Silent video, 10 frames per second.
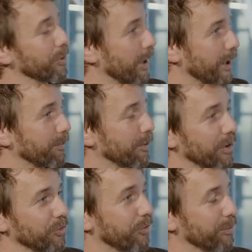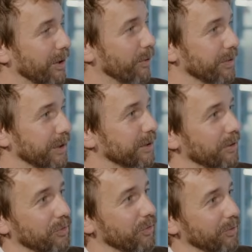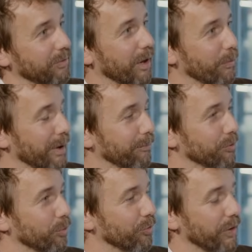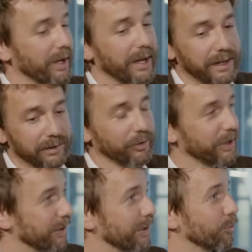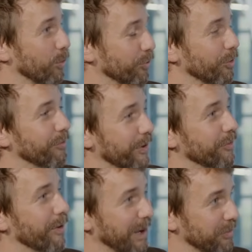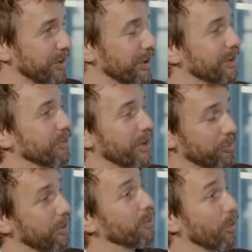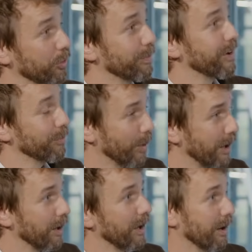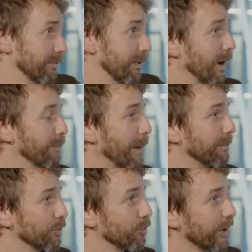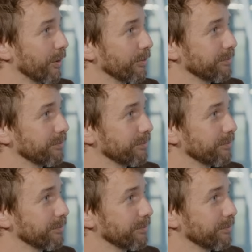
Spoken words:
a couple of months from now, I think that our members will say, hey, okay, this was not very dramatic. This actually works pretty well. I'm happy to stay on.